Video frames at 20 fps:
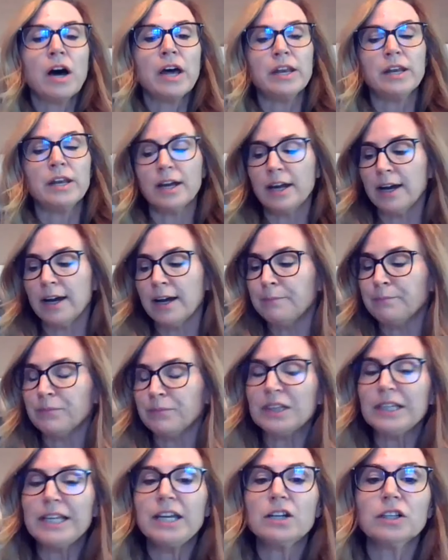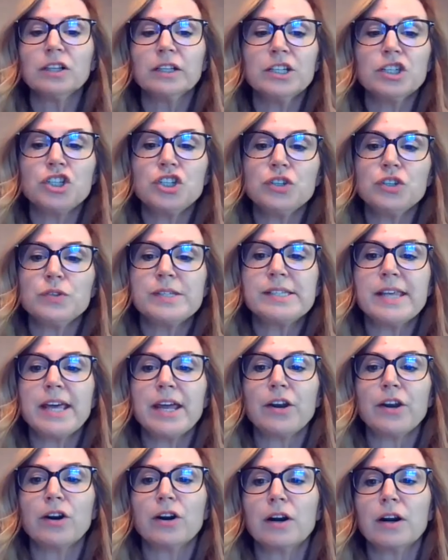on legal issues
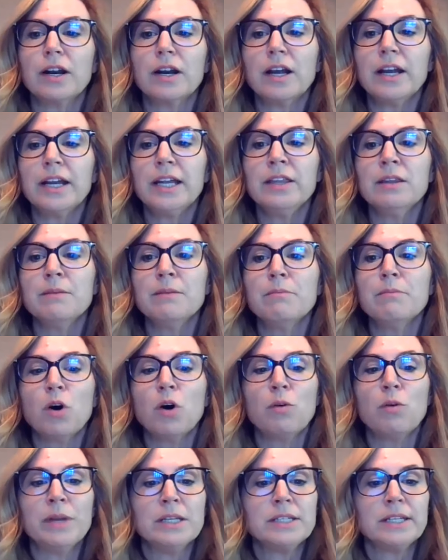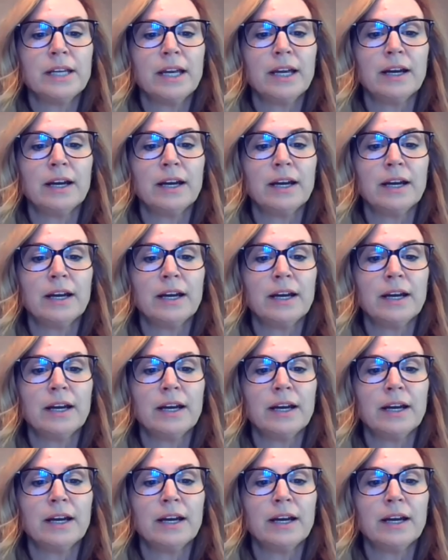that are in the moment,